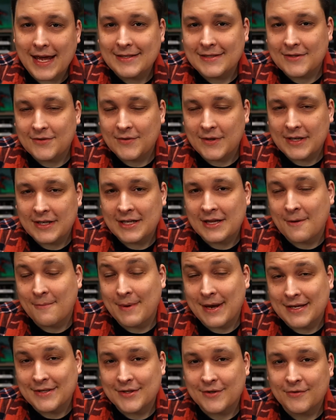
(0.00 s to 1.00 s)
As it's written in the
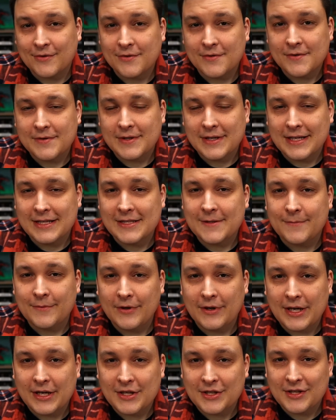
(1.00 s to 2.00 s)
basic rules,
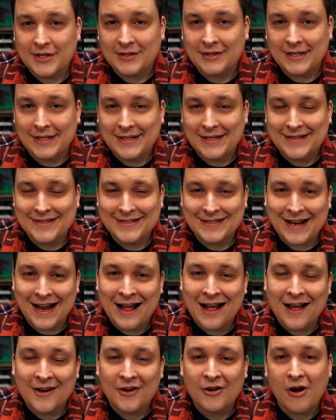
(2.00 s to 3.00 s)
inspiration is an
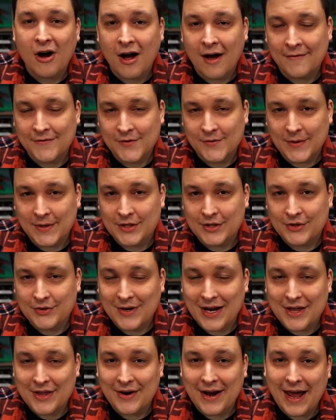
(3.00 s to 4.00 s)
on or off switch.
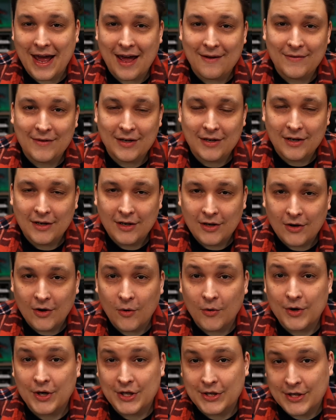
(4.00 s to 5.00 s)
You either have it
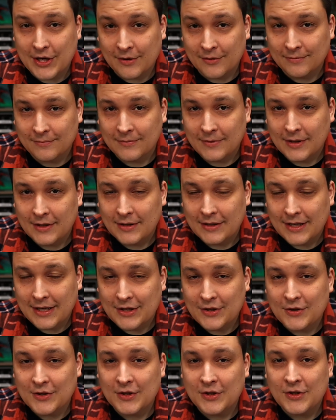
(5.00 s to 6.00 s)
or you don't.
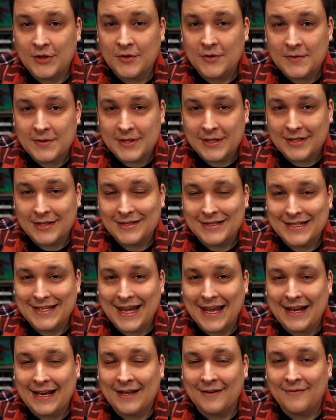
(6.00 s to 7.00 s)
And you can use it to
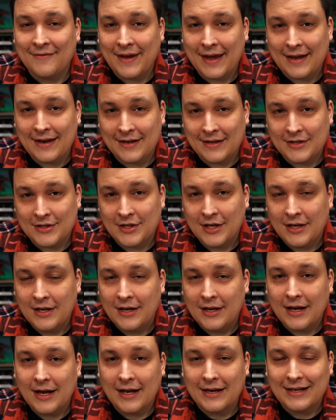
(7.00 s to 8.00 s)
gain advantage
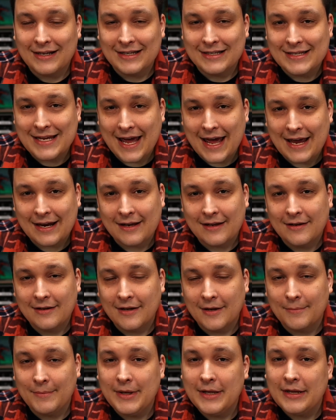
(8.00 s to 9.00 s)
on an attack,
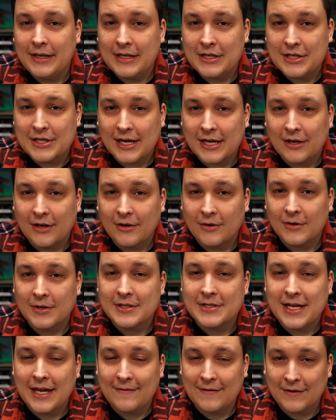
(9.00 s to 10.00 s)
ability check, or
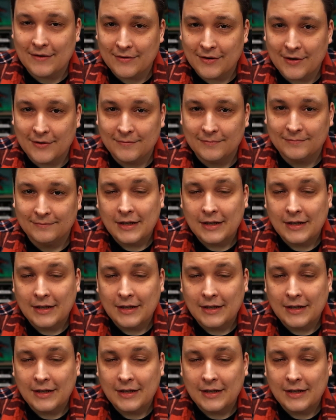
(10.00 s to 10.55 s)
saving throw.